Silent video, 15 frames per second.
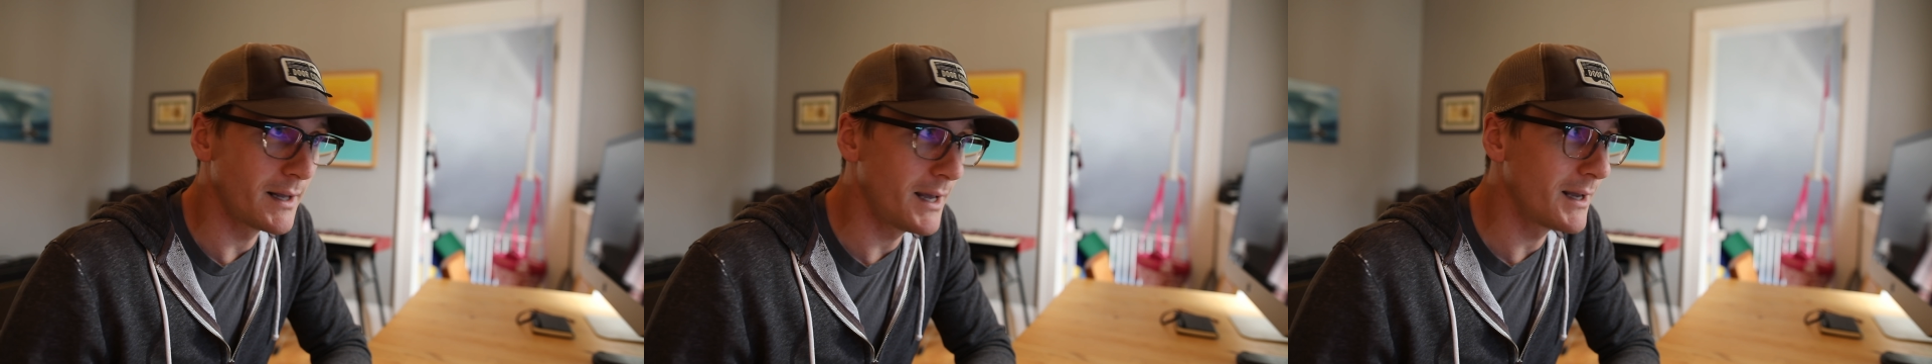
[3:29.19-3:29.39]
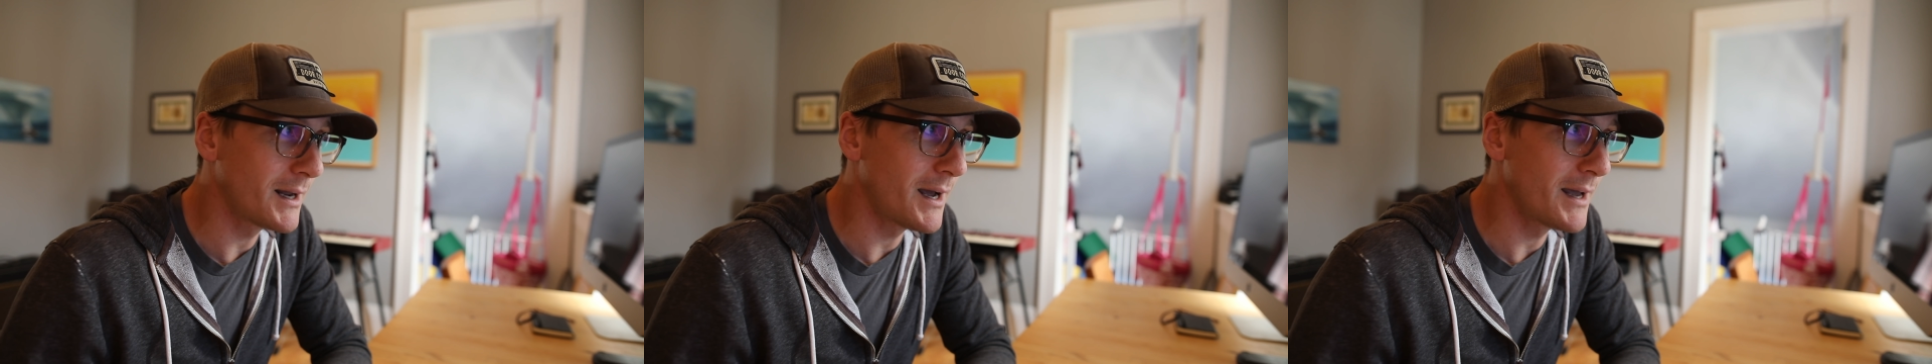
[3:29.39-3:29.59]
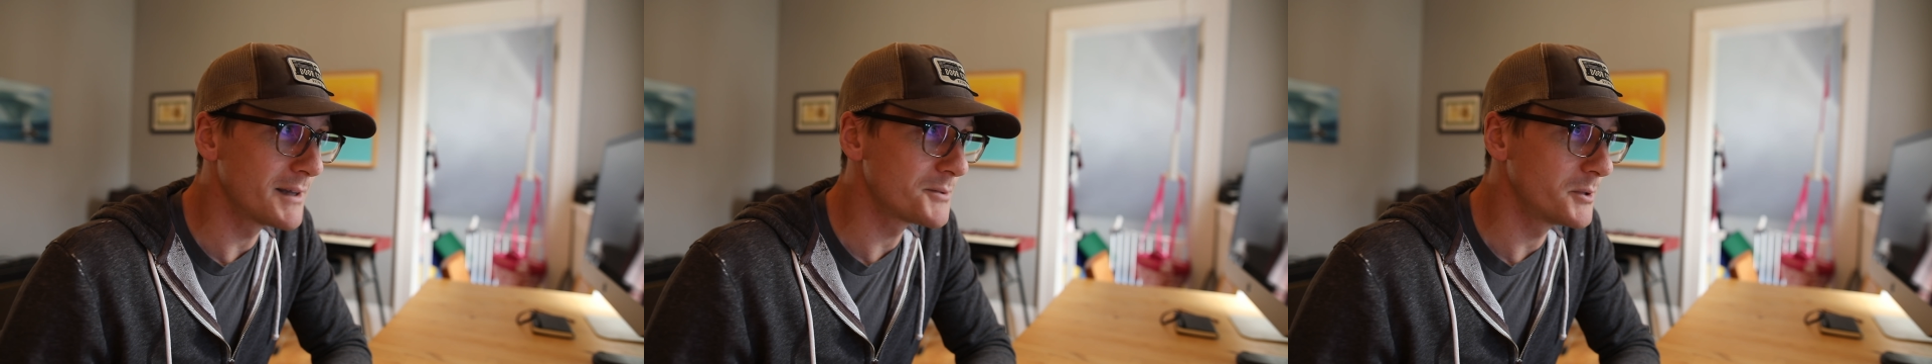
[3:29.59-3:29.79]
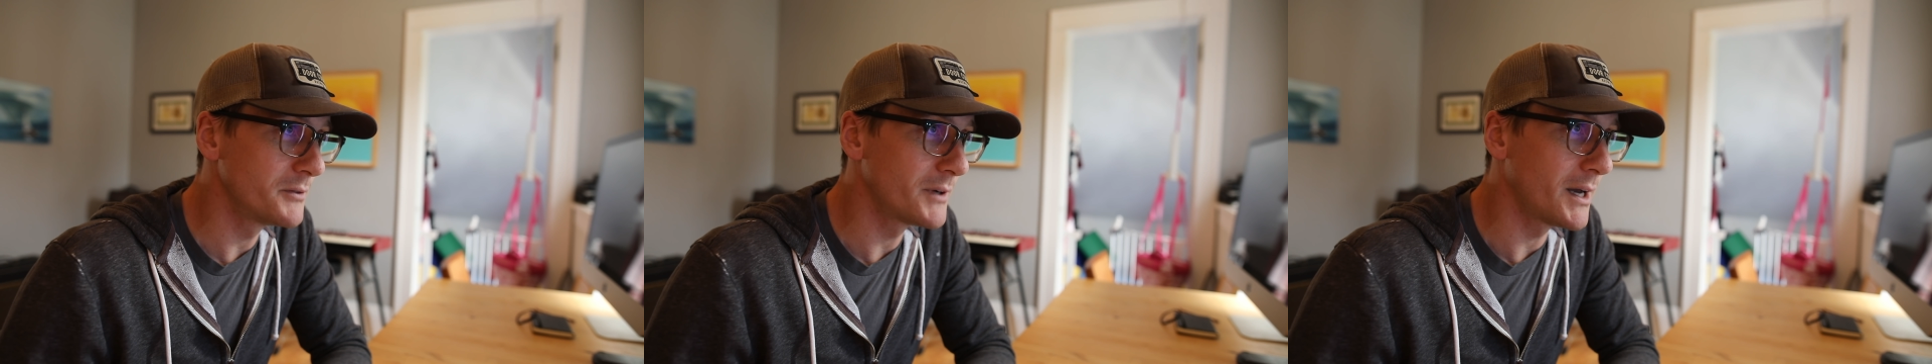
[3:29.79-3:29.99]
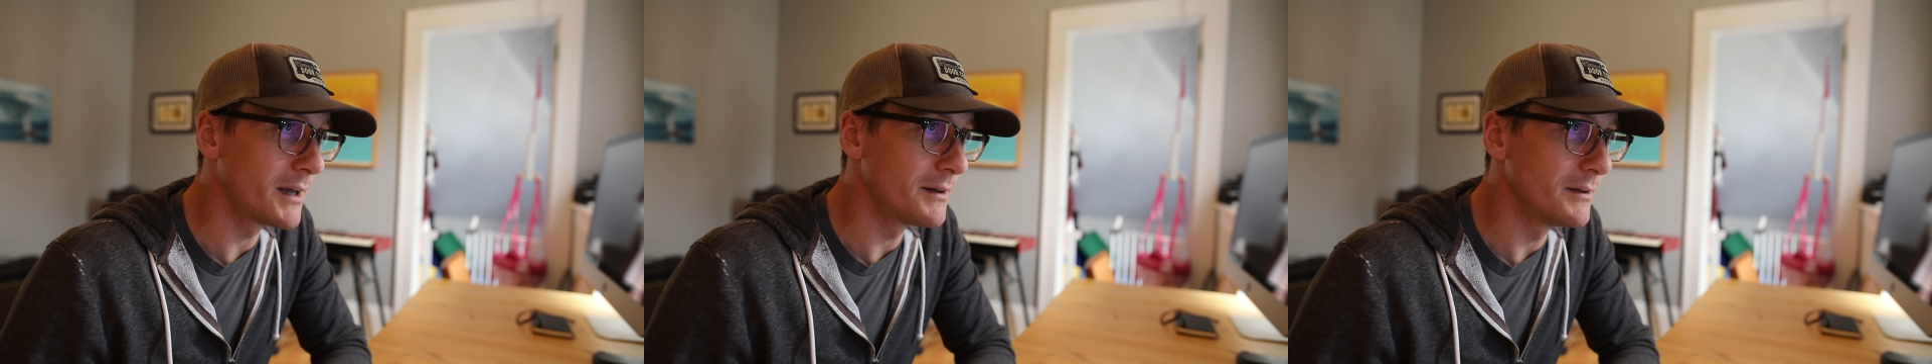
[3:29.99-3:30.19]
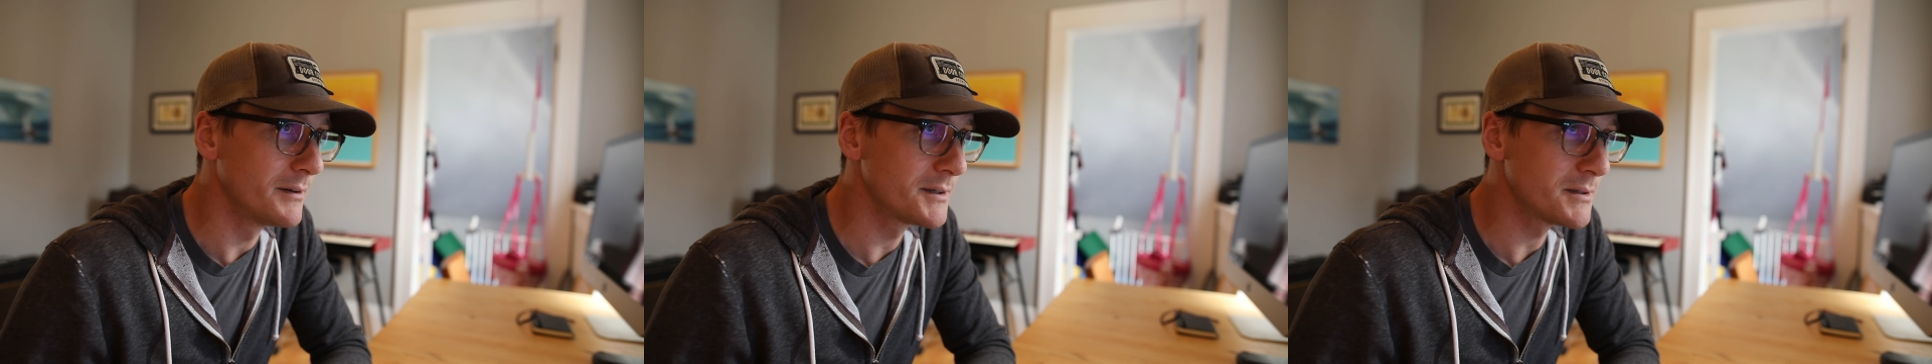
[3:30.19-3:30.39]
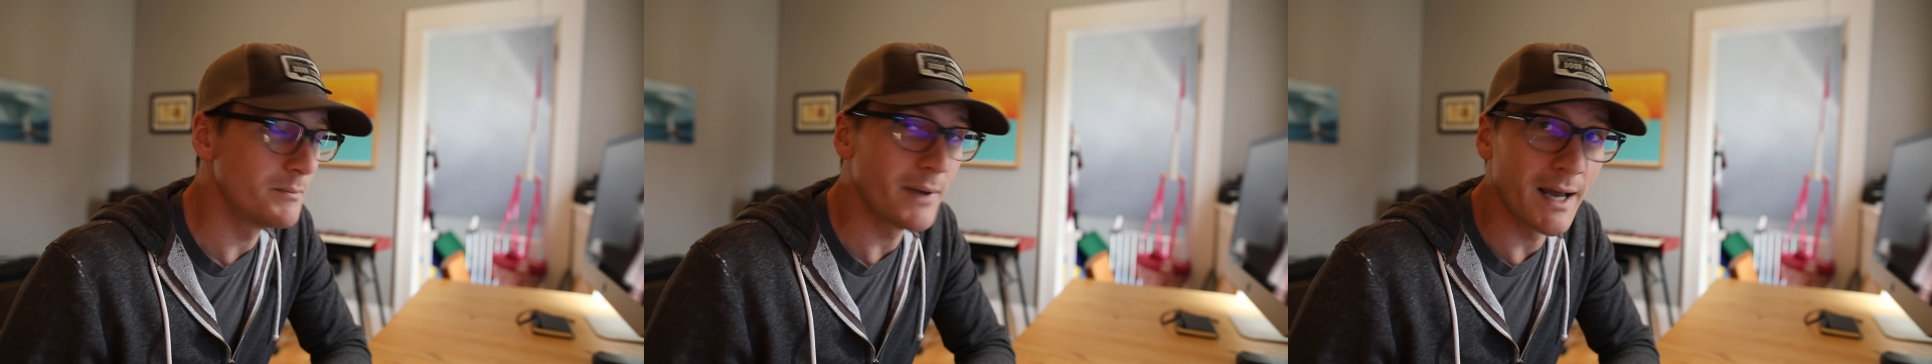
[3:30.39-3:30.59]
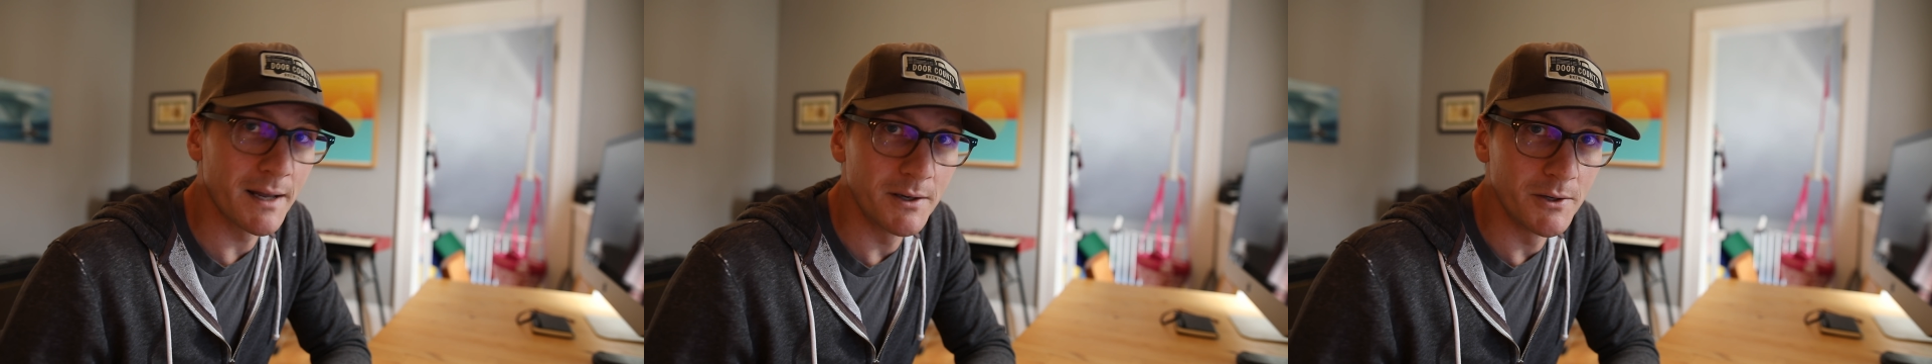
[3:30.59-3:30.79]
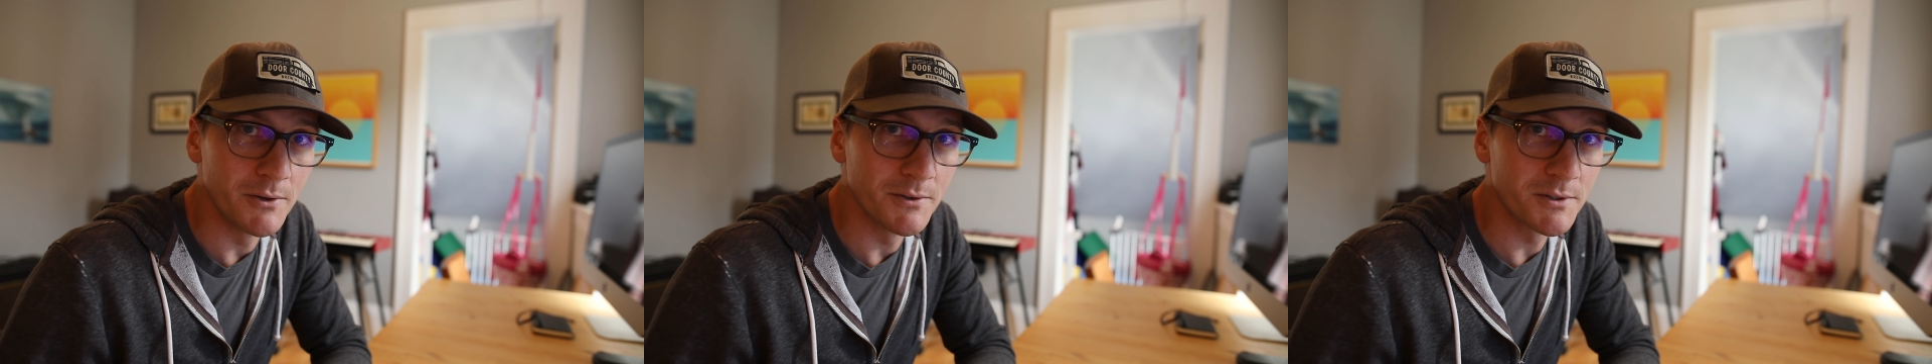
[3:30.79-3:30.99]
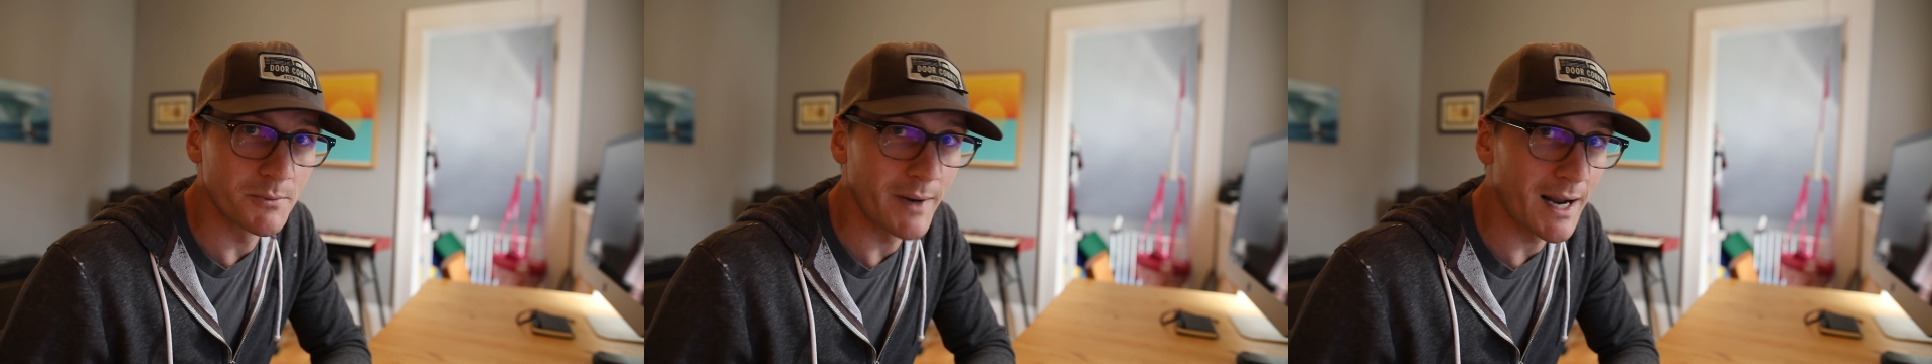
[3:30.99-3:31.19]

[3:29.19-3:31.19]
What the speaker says: hey guys, we've got some bad news.